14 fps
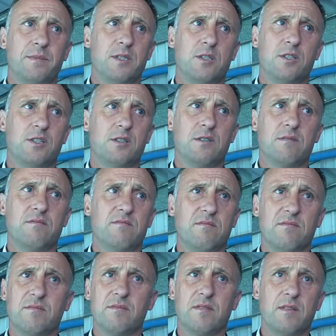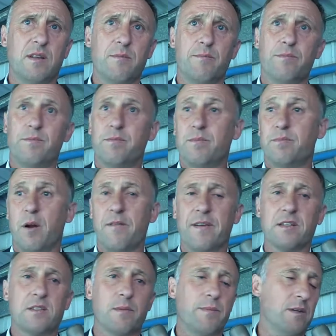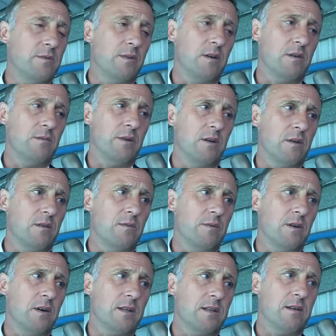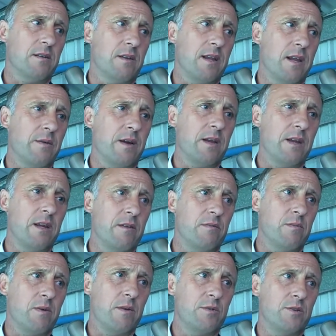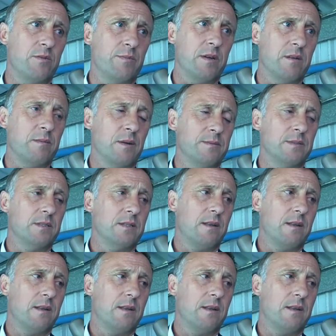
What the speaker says: Just in both ends of the pitch, we're not anywhere near where we should be at the moment.